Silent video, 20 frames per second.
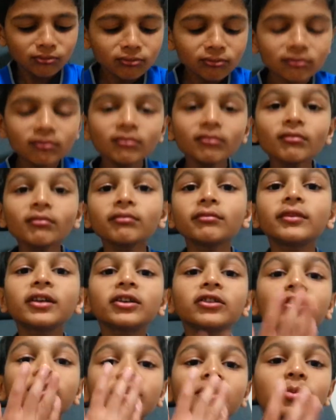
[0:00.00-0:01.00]
Hmm,
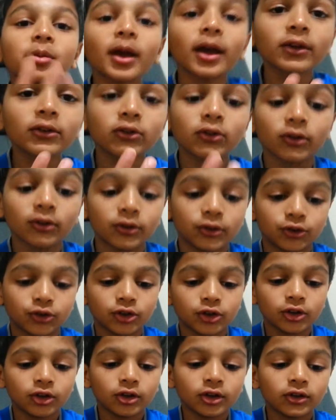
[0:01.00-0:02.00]
Did you get a Pacers.
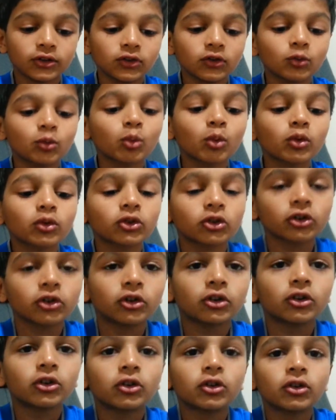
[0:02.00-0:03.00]
I'm just going